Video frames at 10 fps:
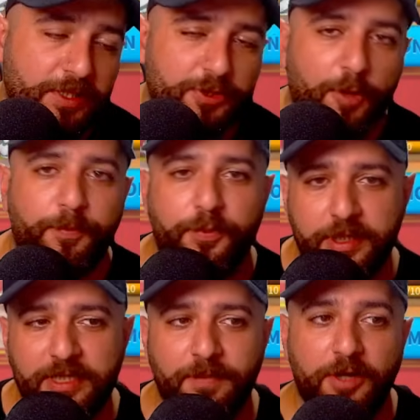So
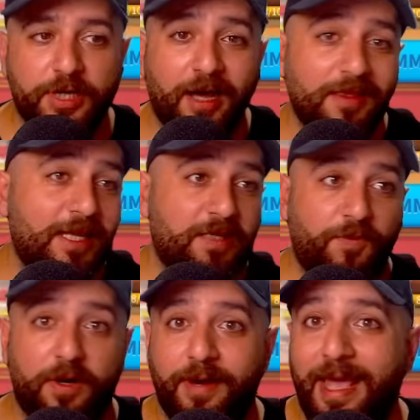pretty much, unless
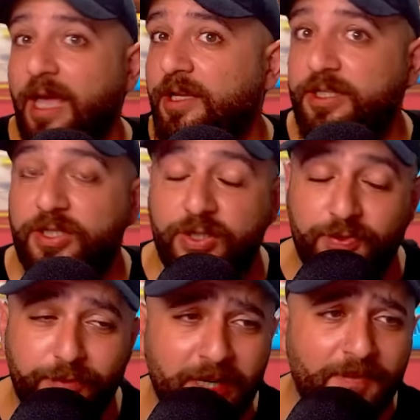we are
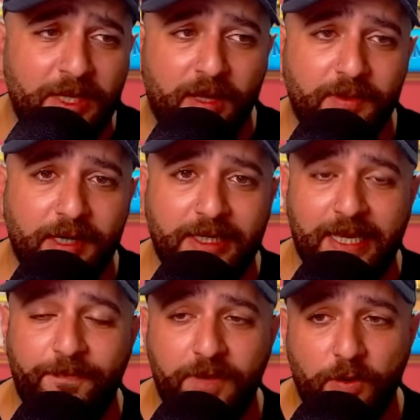extremely unlucky
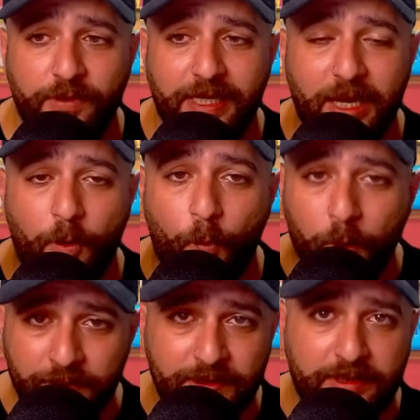and we only get
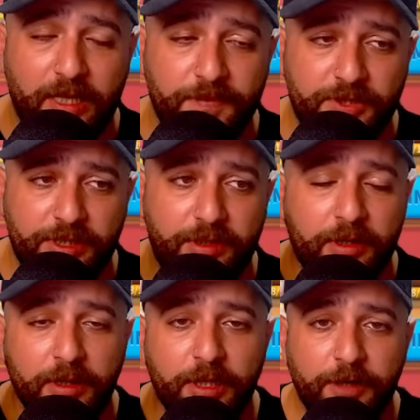1 sculpture
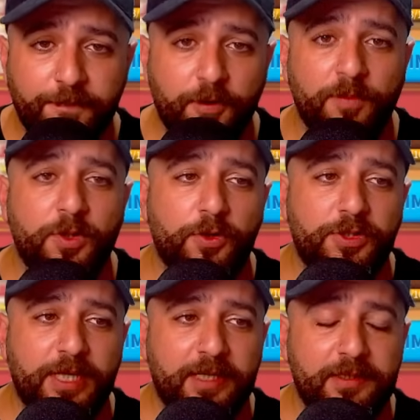from those
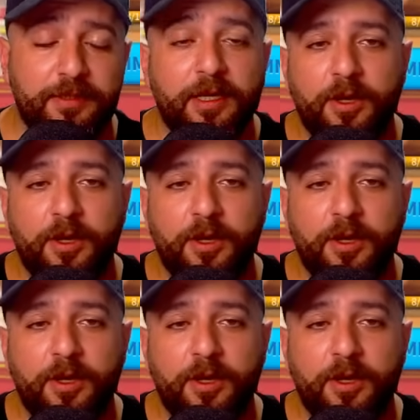chests,